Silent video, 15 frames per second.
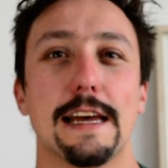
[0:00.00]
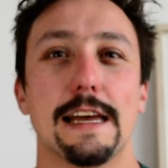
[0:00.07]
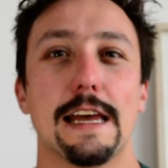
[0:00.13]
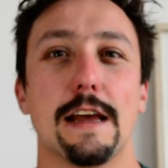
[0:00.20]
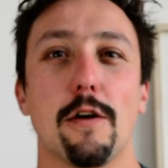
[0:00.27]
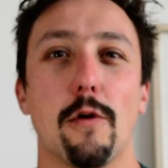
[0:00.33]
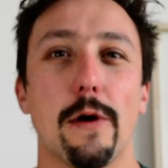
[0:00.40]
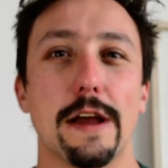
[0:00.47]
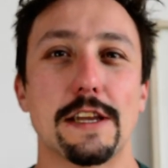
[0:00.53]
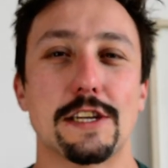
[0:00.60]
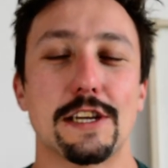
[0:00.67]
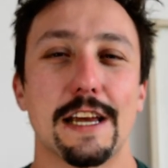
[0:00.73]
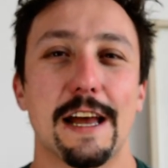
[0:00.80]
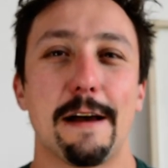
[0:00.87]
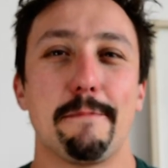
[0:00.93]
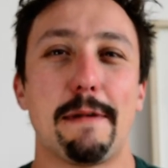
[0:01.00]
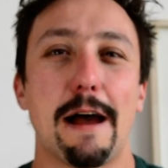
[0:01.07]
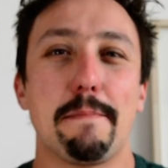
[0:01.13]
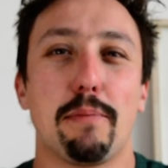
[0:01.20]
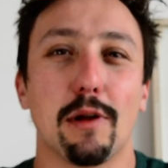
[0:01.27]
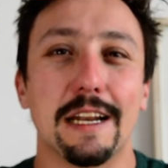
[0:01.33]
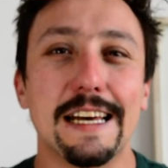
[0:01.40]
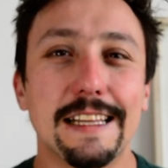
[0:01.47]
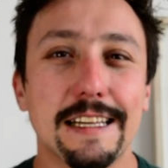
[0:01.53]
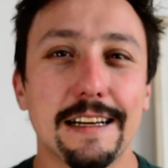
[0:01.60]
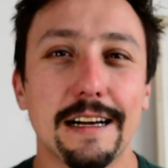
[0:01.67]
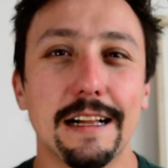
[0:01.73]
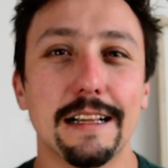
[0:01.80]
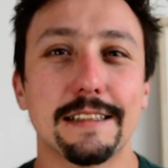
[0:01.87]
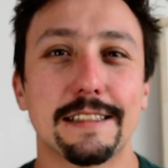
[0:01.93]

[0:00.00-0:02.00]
in which my political